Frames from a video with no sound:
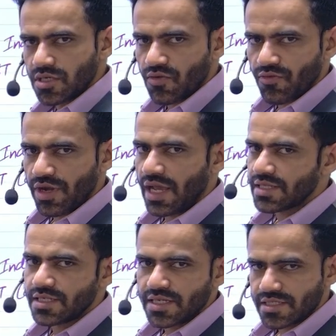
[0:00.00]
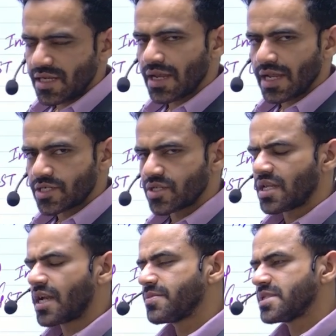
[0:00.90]
of India's GST collection.
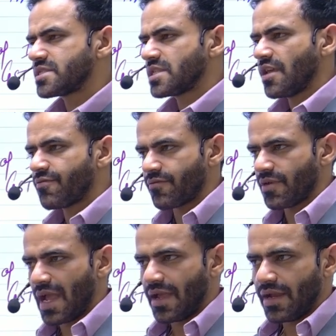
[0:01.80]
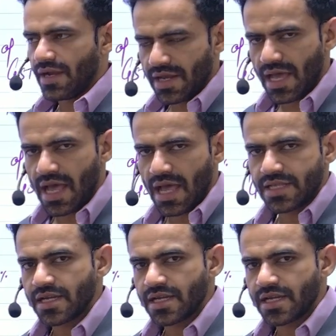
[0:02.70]
That means if India as a